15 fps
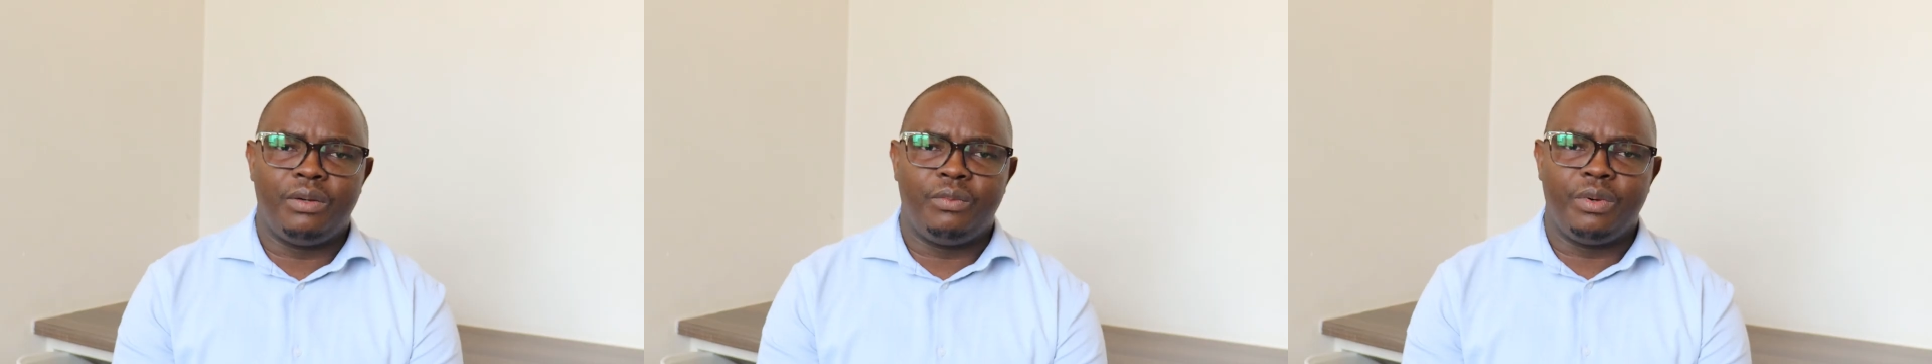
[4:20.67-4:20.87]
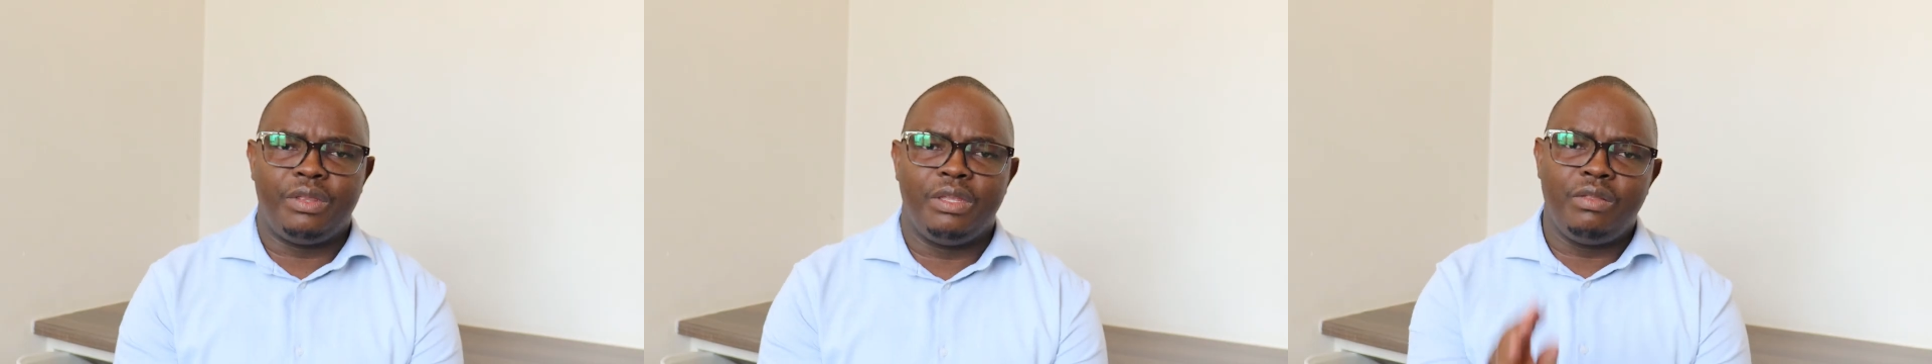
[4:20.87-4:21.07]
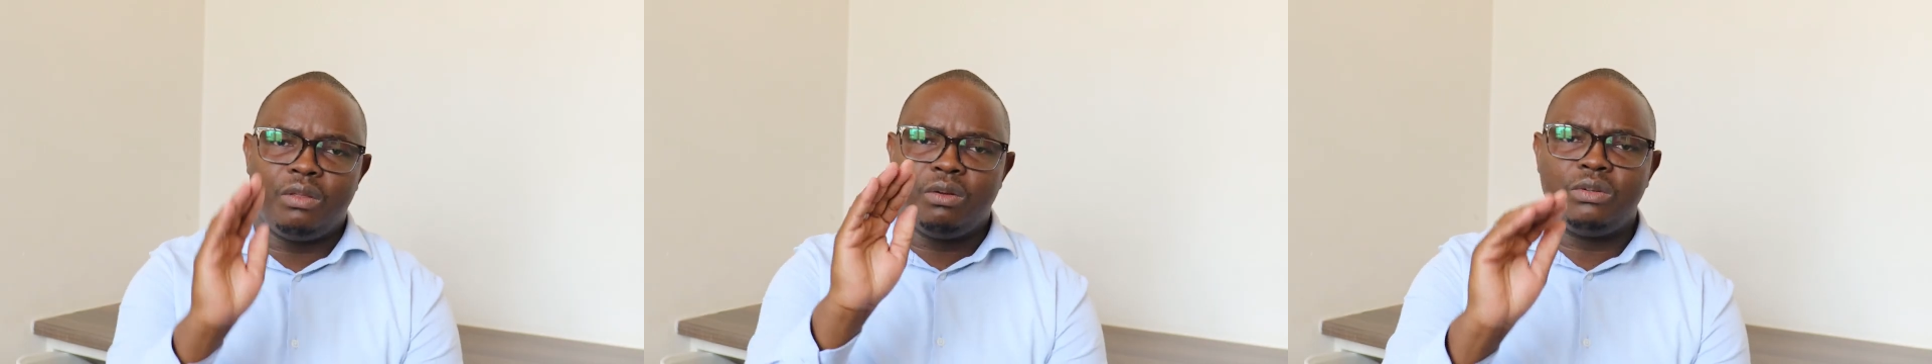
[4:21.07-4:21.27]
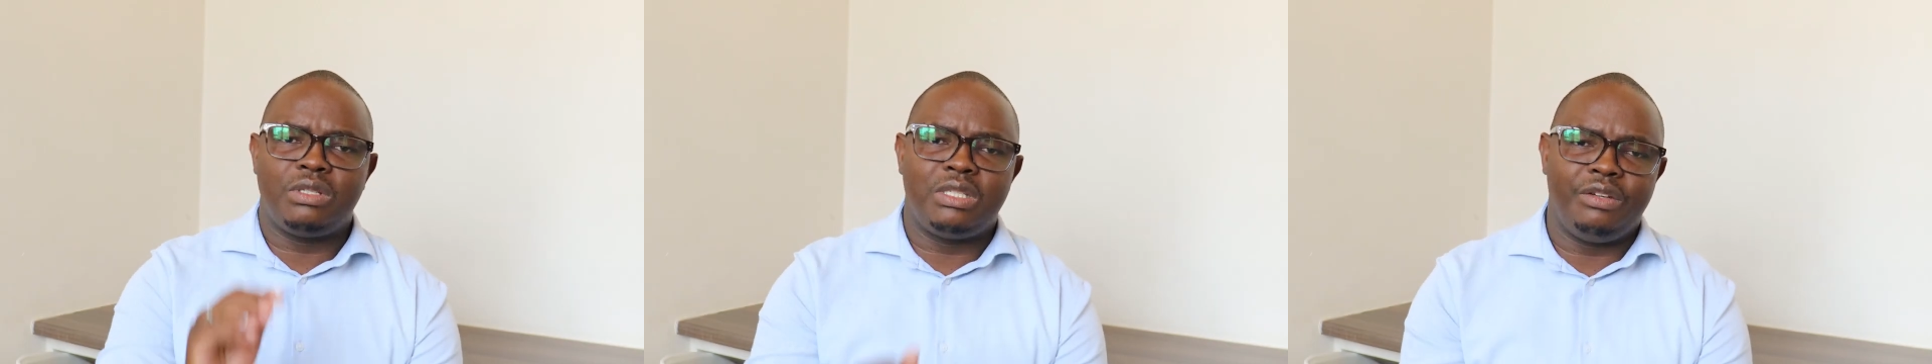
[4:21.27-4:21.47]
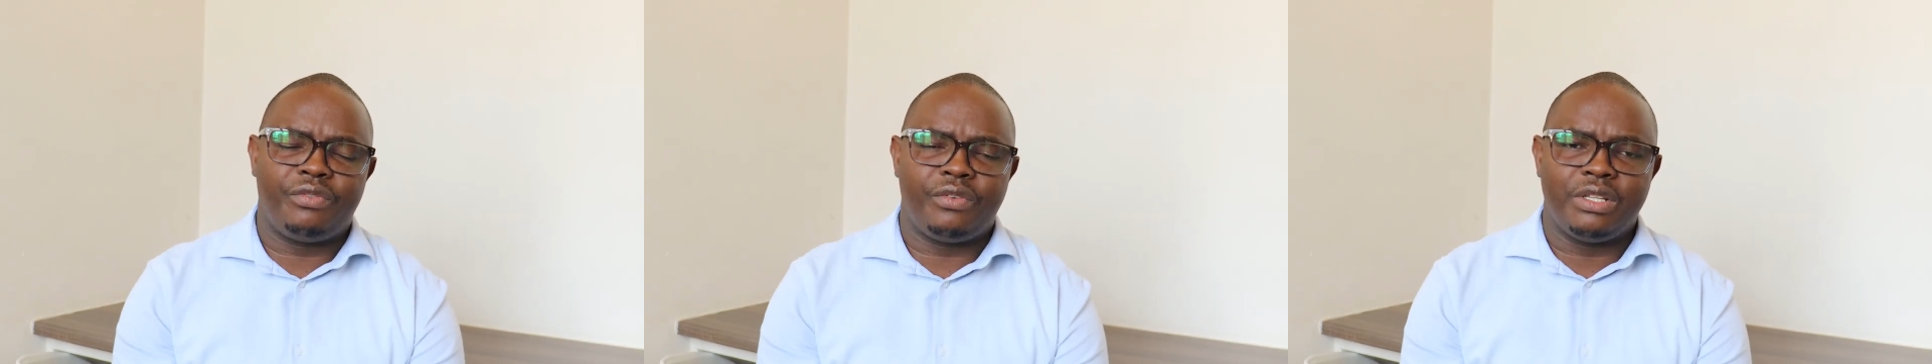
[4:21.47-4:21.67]
within
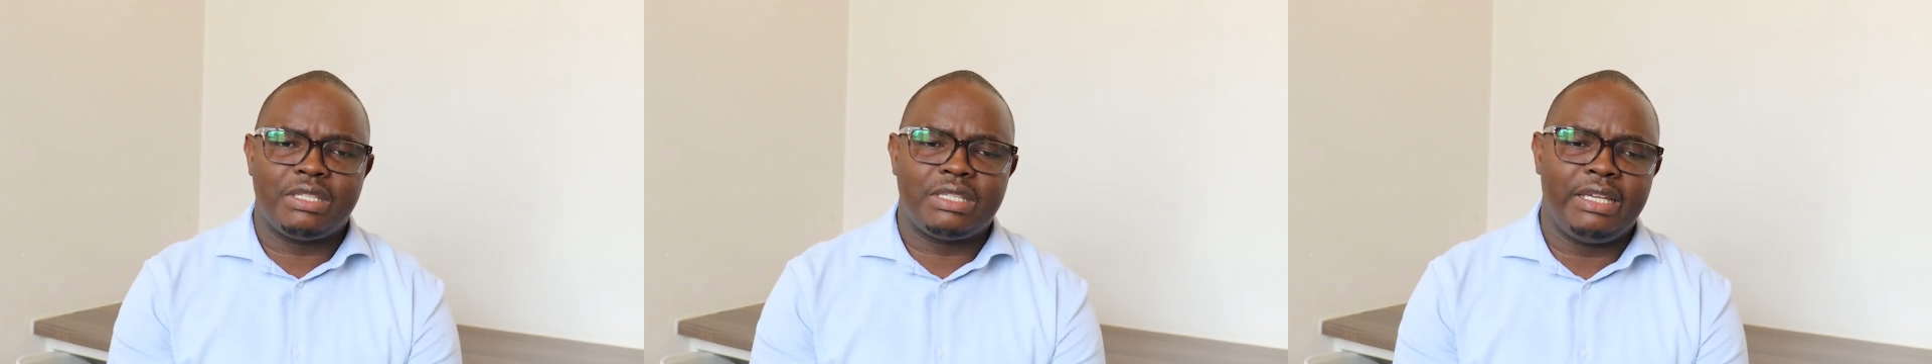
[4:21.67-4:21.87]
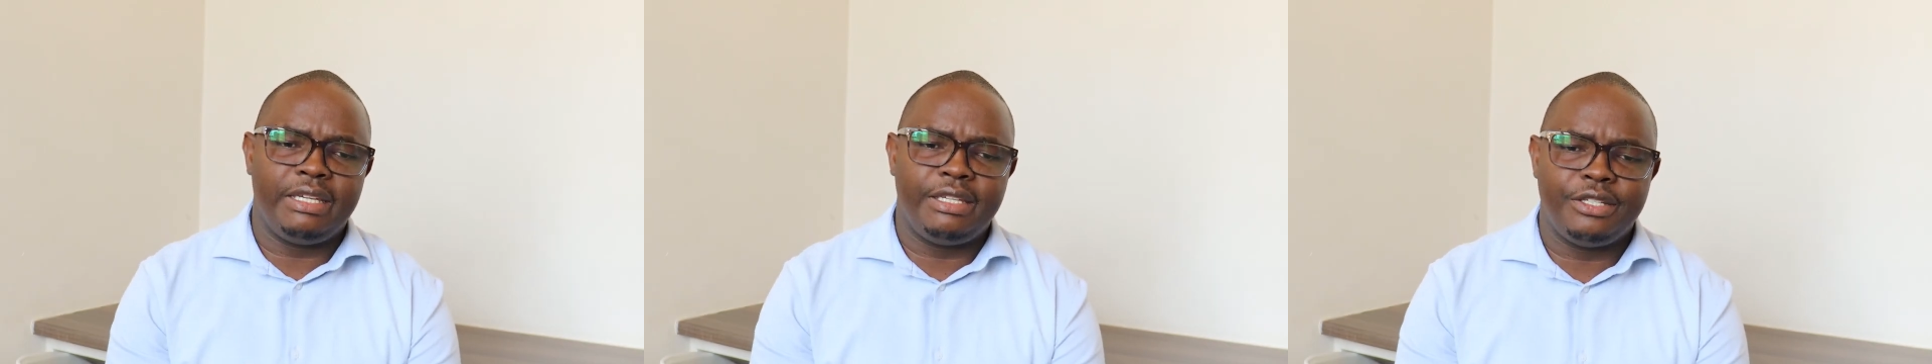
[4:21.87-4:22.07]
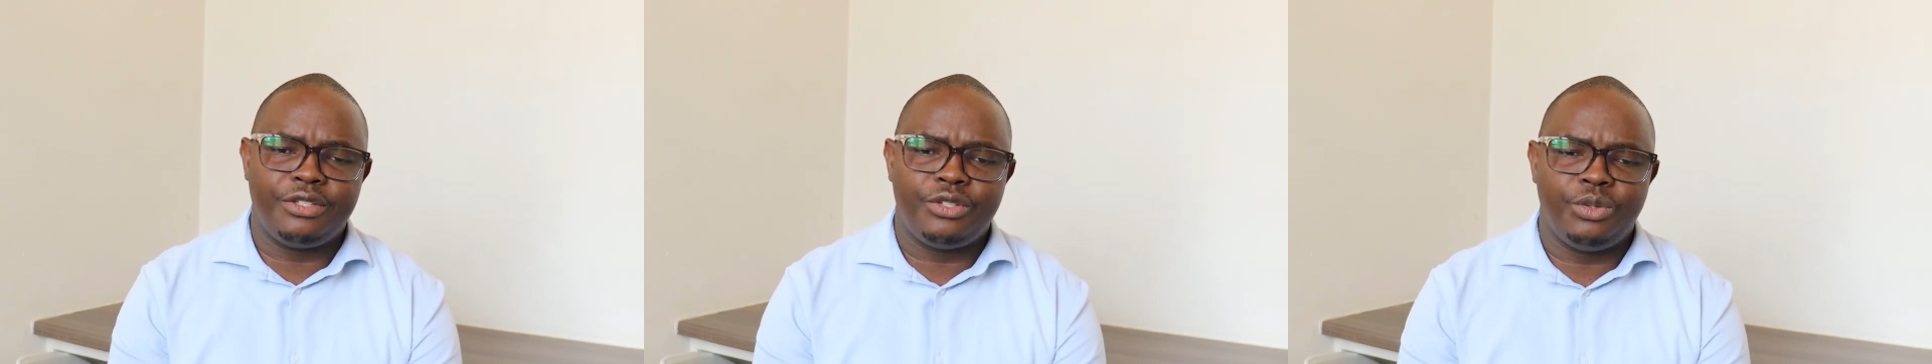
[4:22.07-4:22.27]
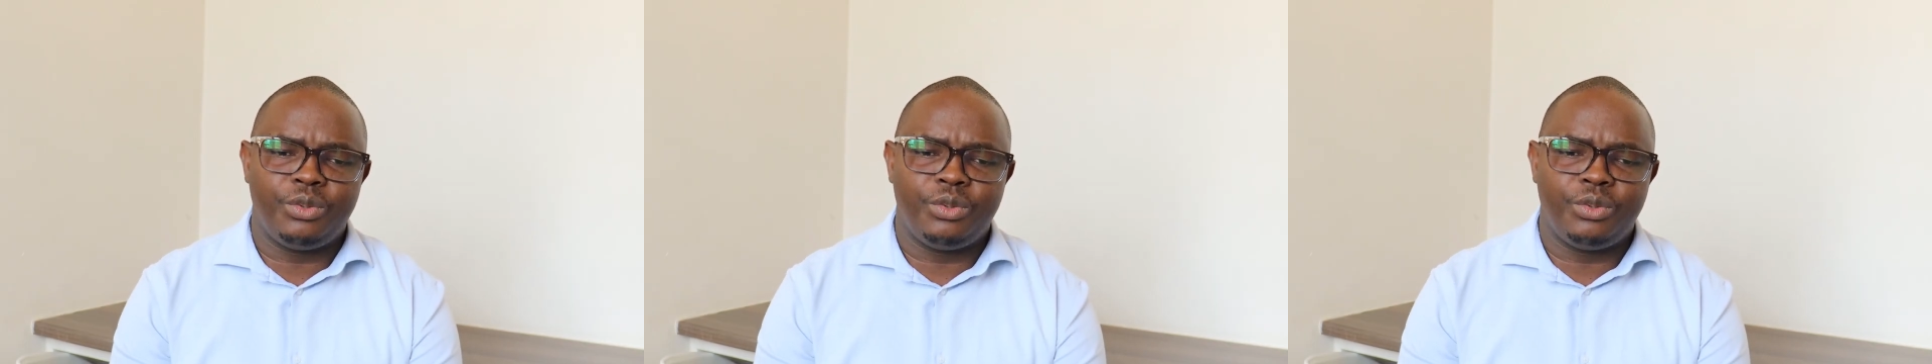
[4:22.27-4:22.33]
those different stages,